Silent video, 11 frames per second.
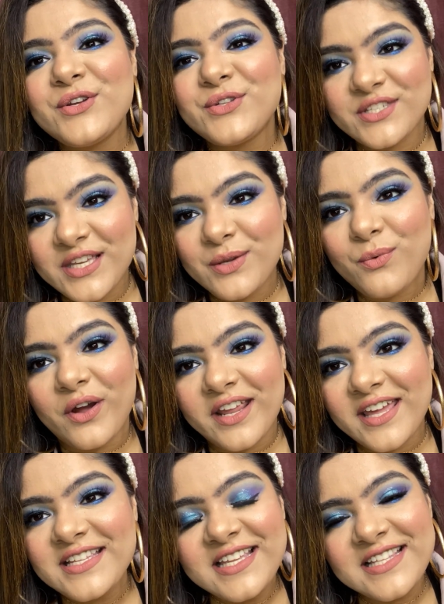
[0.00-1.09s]
to see
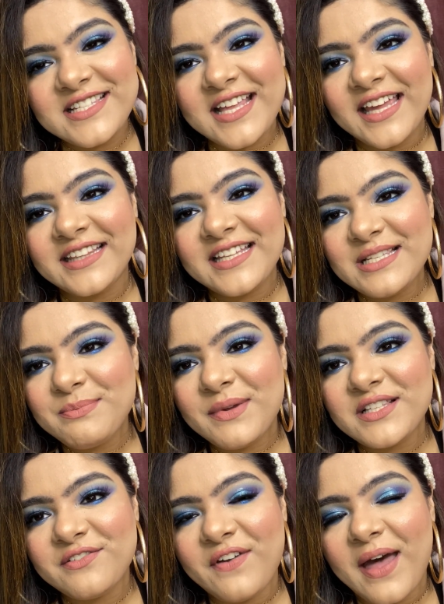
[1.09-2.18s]
what is inside this
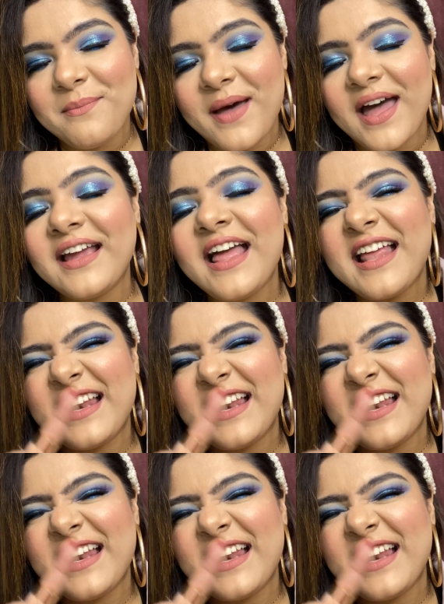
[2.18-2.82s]
month's fab bag,